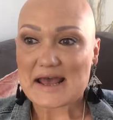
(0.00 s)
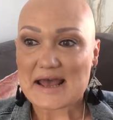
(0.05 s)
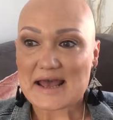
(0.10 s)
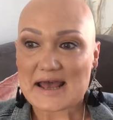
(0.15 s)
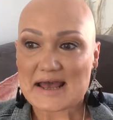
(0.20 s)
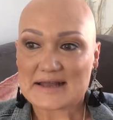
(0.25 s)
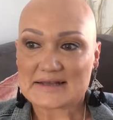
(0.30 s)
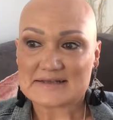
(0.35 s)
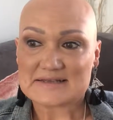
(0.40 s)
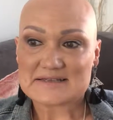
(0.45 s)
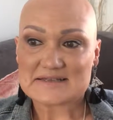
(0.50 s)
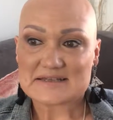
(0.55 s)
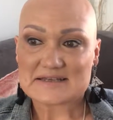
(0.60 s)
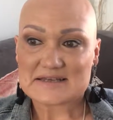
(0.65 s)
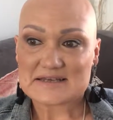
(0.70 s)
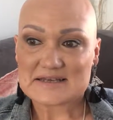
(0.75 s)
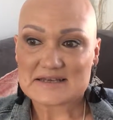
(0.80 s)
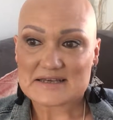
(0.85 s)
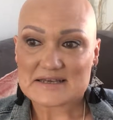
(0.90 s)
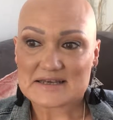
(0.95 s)
And
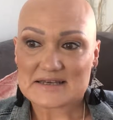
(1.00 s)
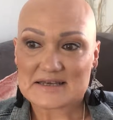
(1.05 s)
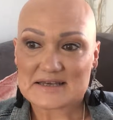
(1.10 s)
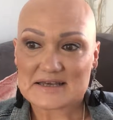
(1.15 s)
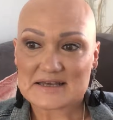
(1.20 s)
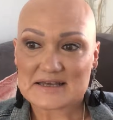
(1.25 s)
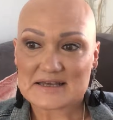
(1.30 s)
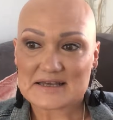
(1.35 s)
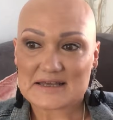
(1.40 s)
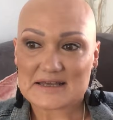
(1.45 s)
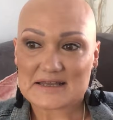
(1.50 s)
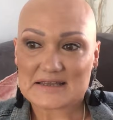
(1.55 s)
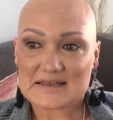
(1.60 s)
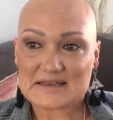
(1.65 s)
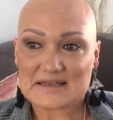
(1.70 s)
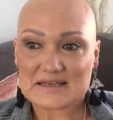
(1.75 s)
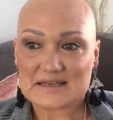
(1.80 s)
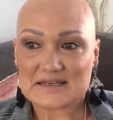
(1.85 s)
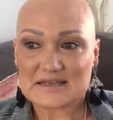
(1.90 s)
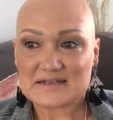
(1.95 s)

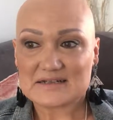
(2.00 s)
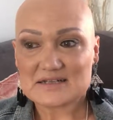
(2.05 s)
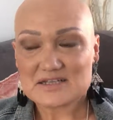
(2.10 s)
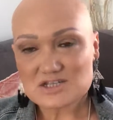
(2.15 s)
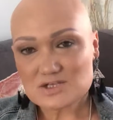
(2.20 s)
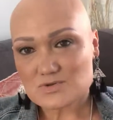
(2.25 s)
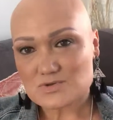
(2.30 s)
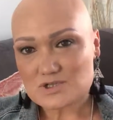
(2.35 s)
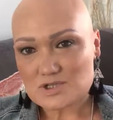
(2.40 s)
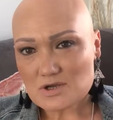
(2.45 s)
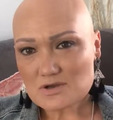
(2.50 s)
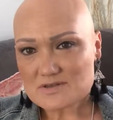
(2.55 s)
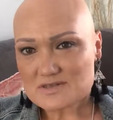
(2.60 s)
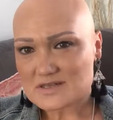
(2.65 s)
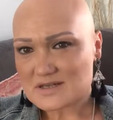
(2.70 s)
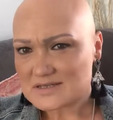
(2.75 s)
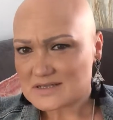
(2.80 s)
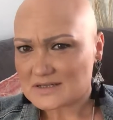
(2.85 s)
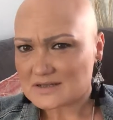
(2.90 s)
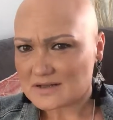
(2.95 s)
the initial
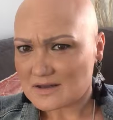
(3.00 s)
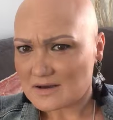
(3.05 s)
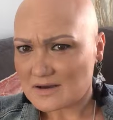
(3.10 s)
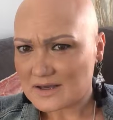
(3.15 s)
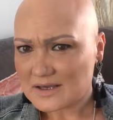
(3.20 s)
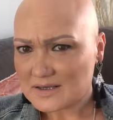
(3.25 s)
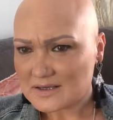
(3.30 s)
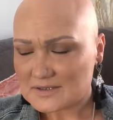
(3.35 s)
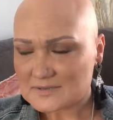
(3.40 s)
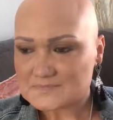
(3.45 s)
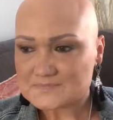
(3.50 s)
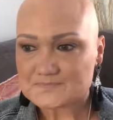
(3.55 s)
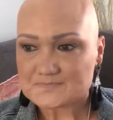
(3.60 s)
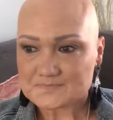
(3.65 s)
shots I didn't like.